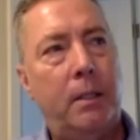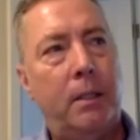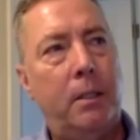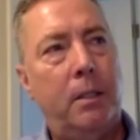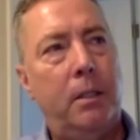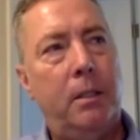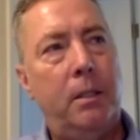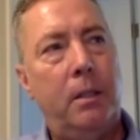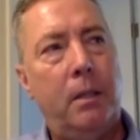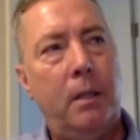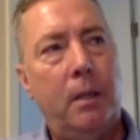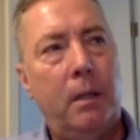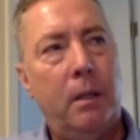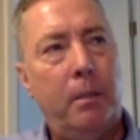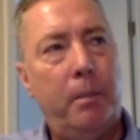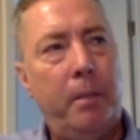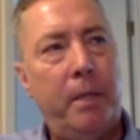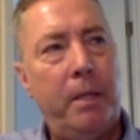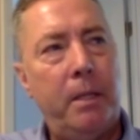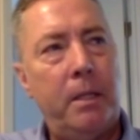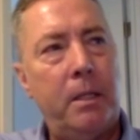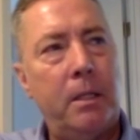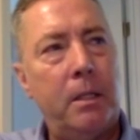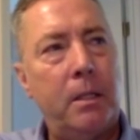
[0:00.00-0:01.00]
i
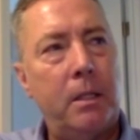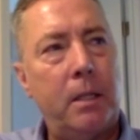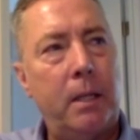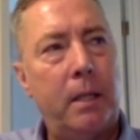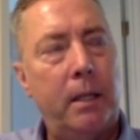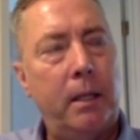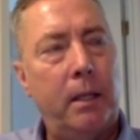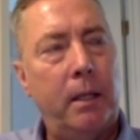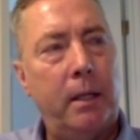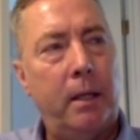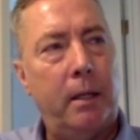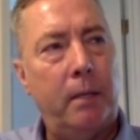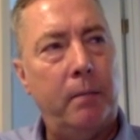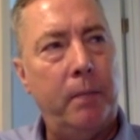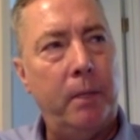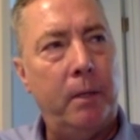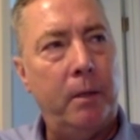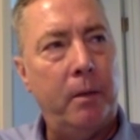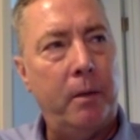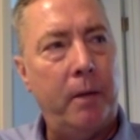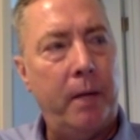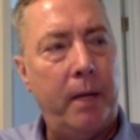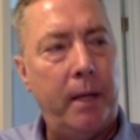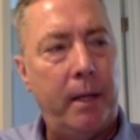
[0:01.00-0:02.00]
the patients i'd let
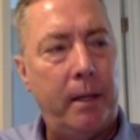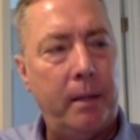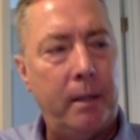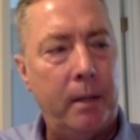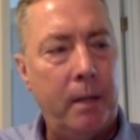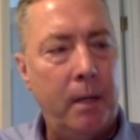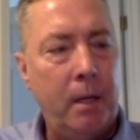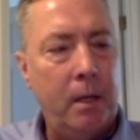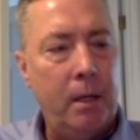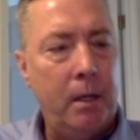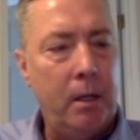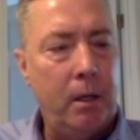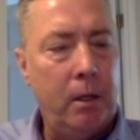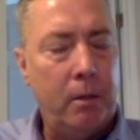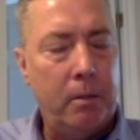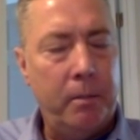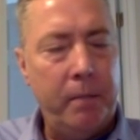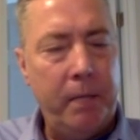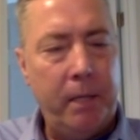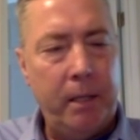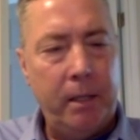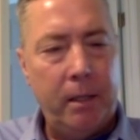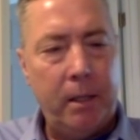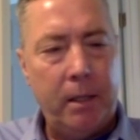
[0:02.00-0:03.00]
them know that you
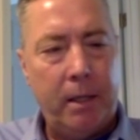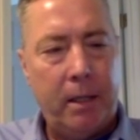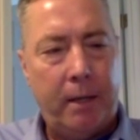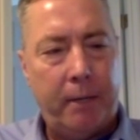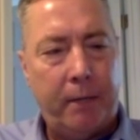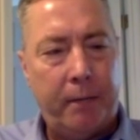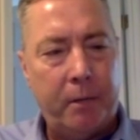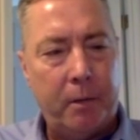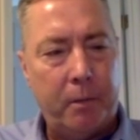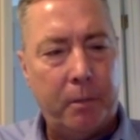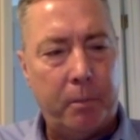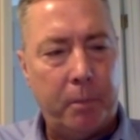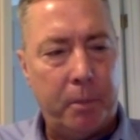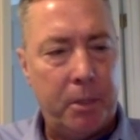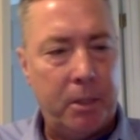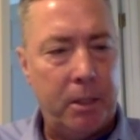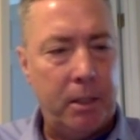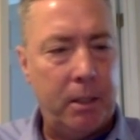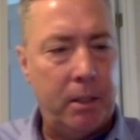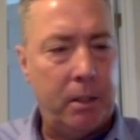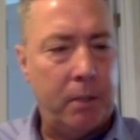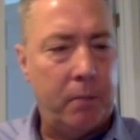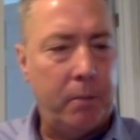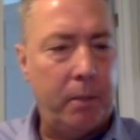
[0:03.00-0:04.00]
know, immediately after the
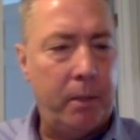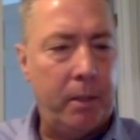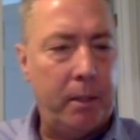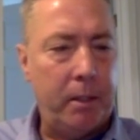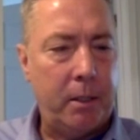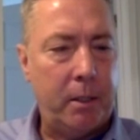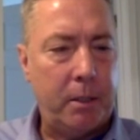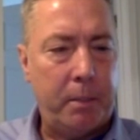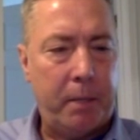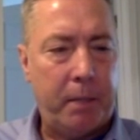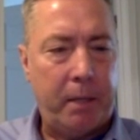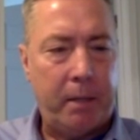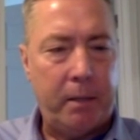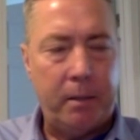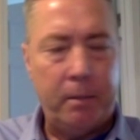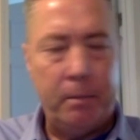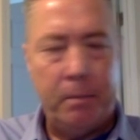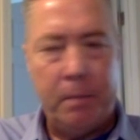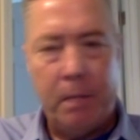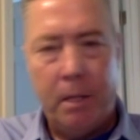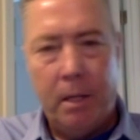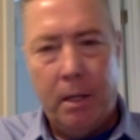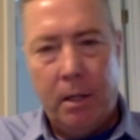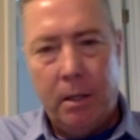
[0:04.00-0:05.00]
procedure, we'd expect
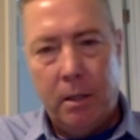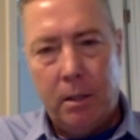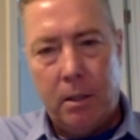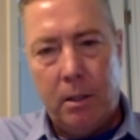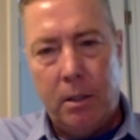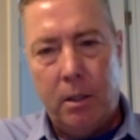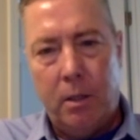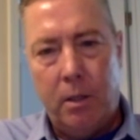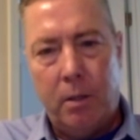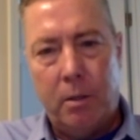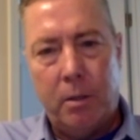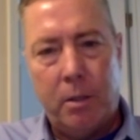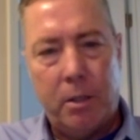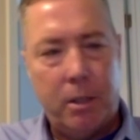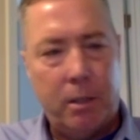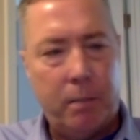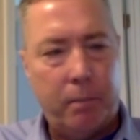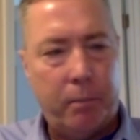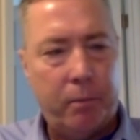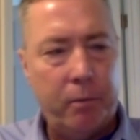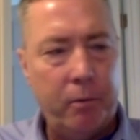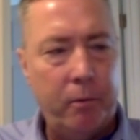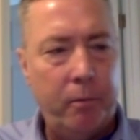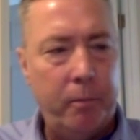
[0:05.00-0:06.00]
them to notice
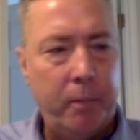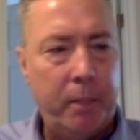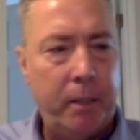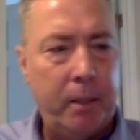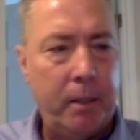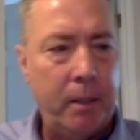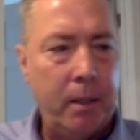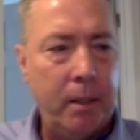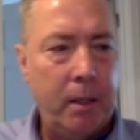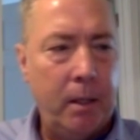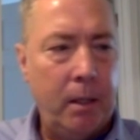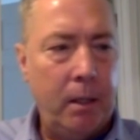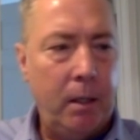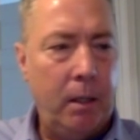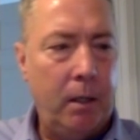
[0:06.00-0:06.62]
an improvement.